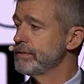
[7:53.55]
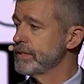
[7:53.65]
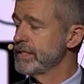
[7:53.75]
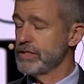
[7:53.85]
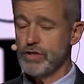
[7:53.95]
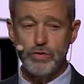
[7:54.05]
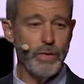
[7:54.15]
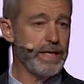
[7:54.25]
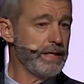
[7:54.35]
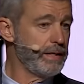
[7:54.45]
to
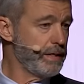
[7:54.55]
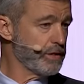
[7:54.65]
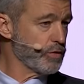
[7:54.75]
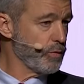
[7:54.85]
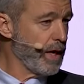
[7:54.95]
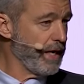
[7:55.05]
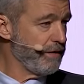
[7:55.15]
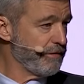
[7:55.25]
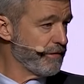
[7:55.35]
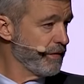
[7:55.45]
dissuade his
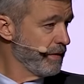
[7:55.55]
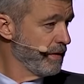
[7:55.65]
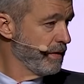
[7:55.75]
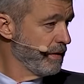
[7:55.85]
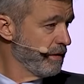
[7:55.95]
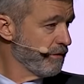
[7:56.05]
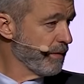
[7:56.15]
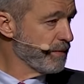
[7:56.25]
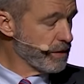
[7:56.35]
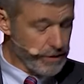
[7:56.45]
wife
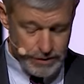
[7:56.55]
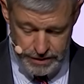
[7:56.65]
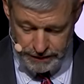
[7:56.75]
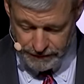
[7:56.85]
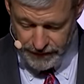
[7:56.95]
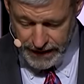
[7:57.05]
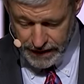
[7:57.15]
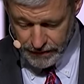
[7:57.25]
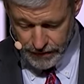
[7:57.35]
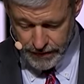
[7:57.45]
from the Christian
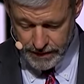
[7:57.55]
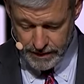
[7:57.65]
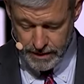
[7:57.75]
faith?